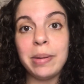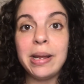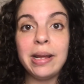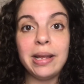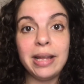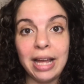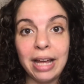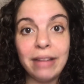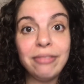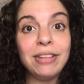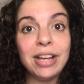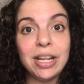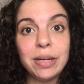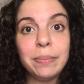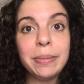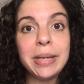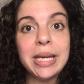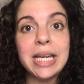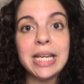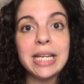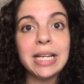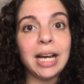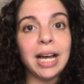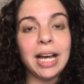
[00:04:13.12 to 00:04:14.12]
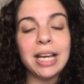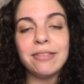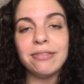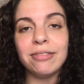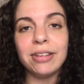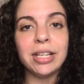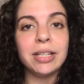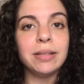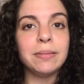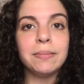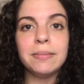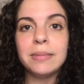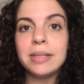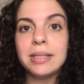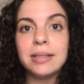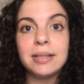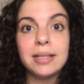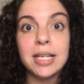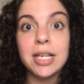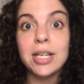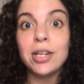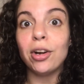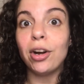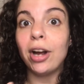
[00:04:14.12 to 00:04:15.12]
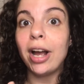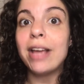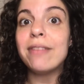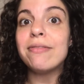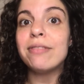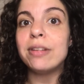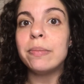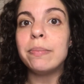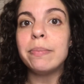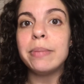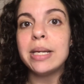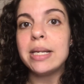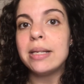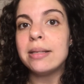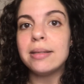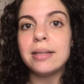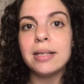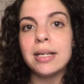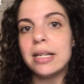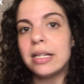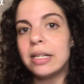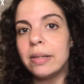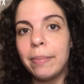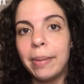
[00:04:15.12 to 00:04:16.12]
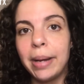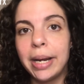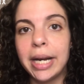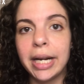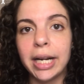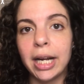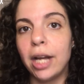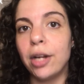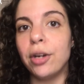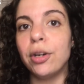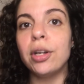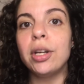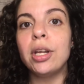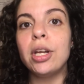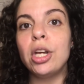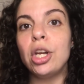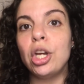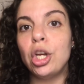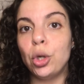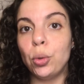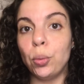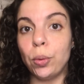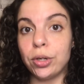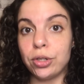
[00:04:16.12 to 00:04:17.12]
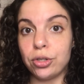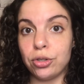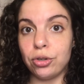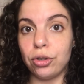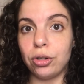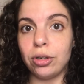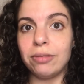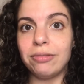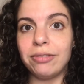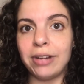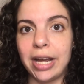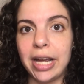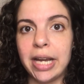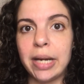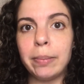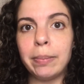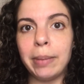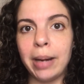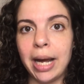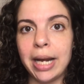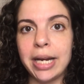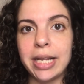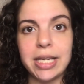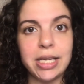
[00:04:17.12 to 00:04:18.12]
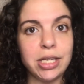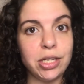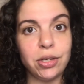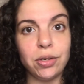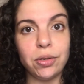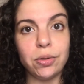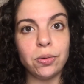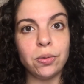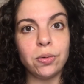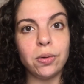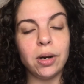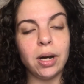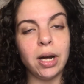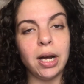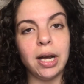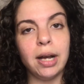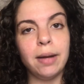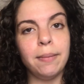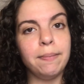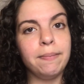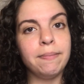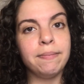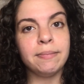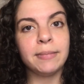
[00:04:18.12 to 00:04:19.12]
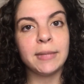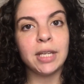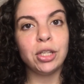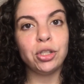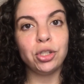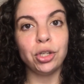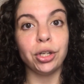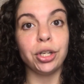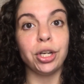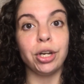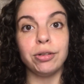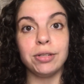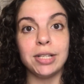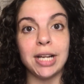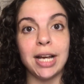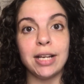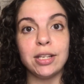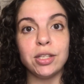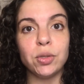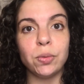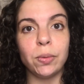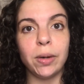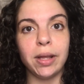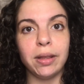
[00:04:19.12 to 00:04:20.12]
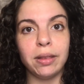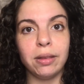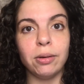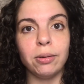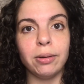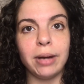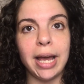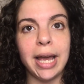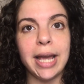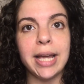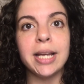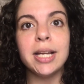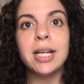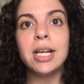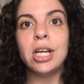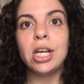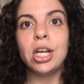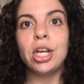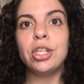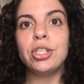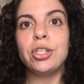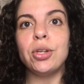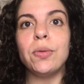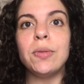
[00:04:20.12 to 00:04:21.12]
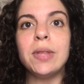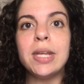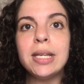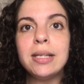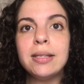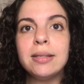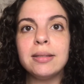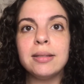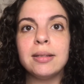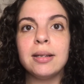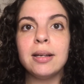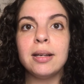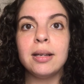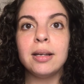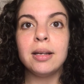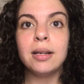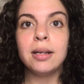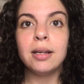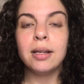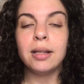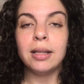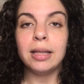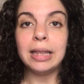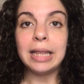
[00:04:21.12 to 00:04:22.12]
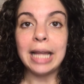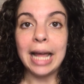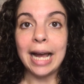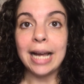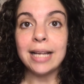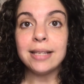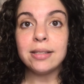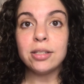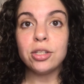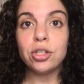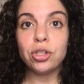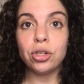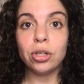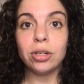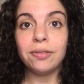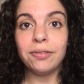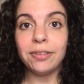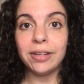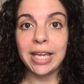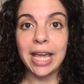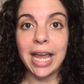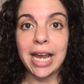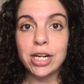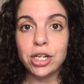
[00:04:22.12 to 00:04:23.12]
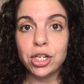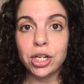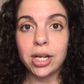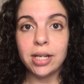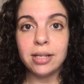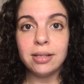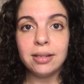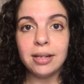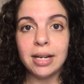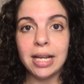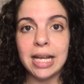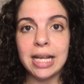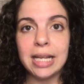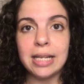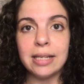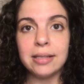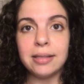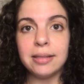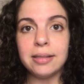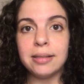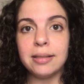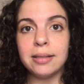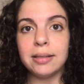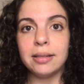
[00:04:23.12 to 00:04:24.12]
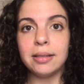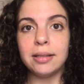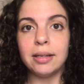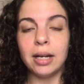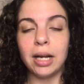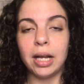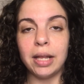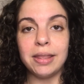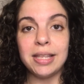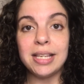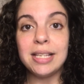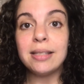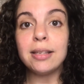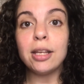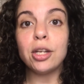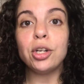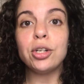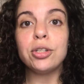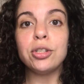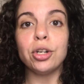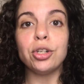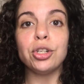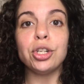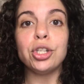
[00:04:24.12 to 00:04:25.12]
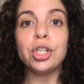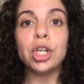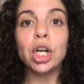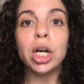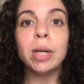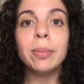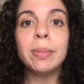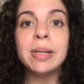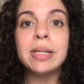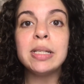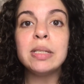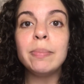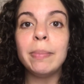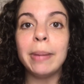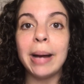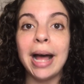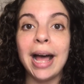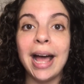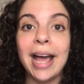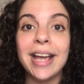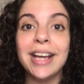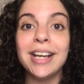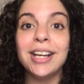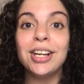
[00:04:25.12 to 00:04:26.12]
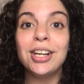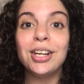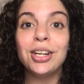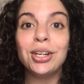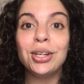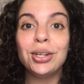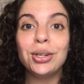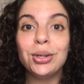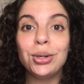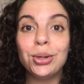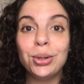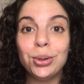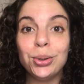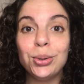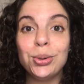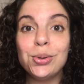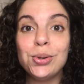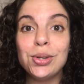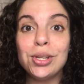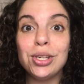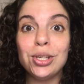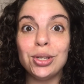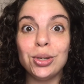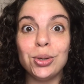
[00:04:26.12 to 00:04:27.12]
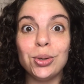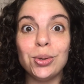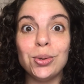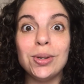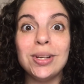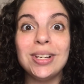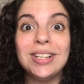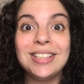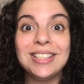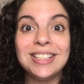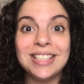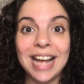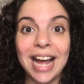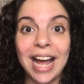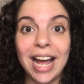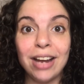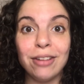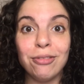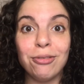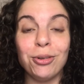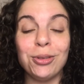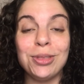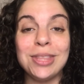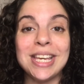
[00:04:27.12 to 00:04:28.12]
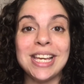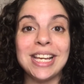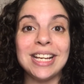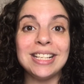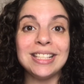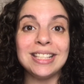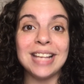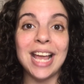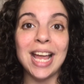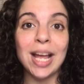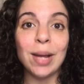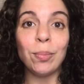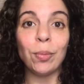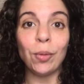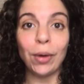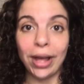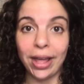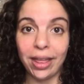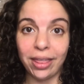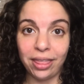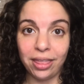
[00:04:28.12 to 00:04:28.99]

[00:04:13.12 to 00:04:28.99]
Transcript: FNP hyphen C or hyphen BC, depending on which certifying body you took your test with, okay? So this last certification is, these letters are determined by who you sat for the exam with,